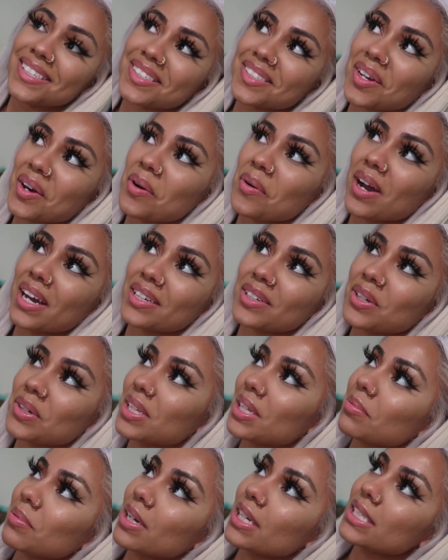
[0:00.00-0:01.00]
So I know
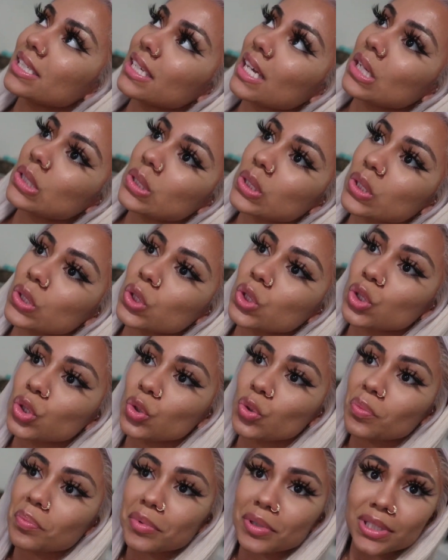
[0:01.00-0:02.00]
that probably sounds
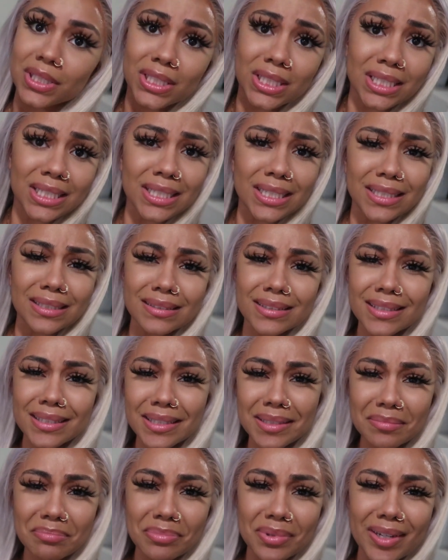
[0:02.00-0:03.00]
super
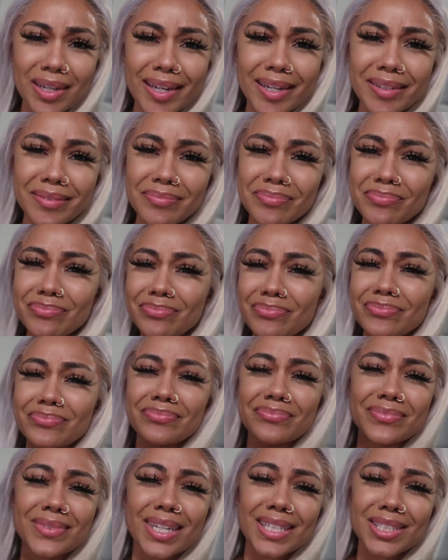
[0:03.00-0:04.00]
cheesy, but
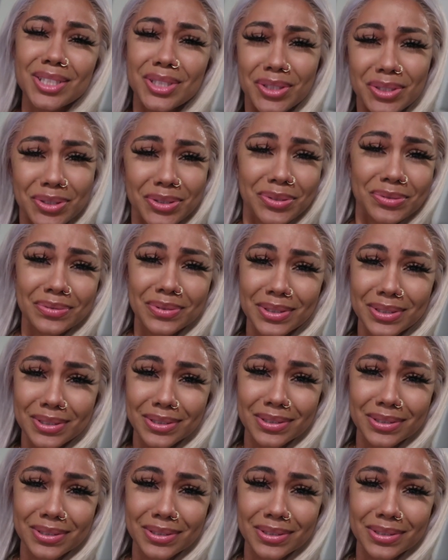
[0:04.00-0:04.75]
it's true.